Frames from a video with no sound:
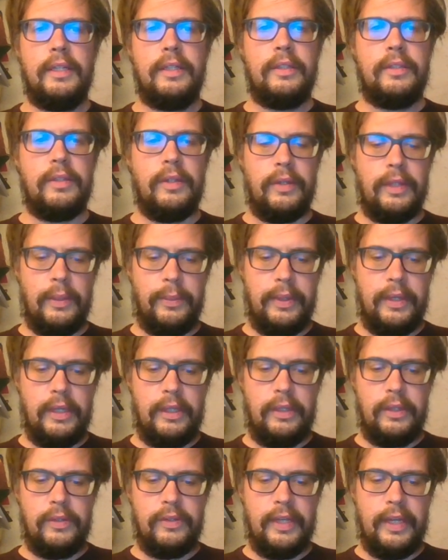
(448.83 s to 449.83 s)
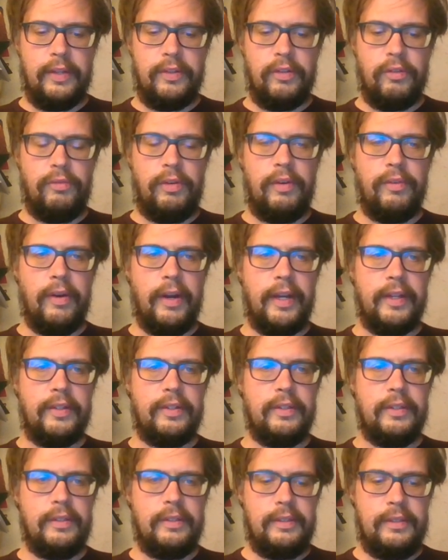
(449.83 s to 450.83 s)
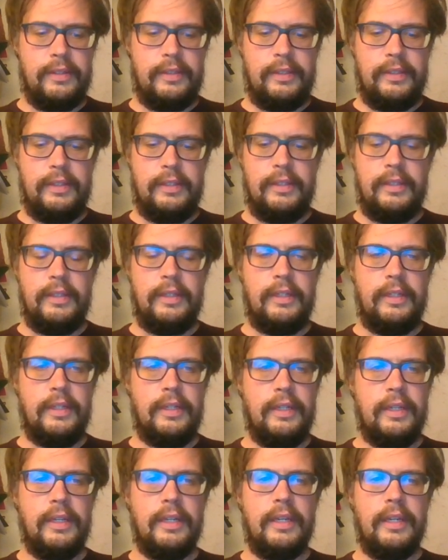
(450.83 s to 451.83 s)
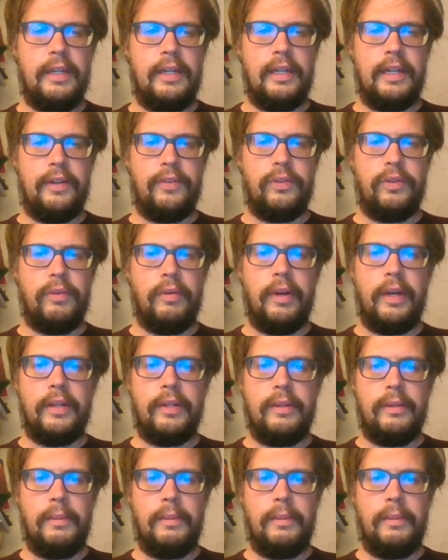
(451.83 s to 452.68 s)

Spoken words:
So then we can use that to rewrite left to right.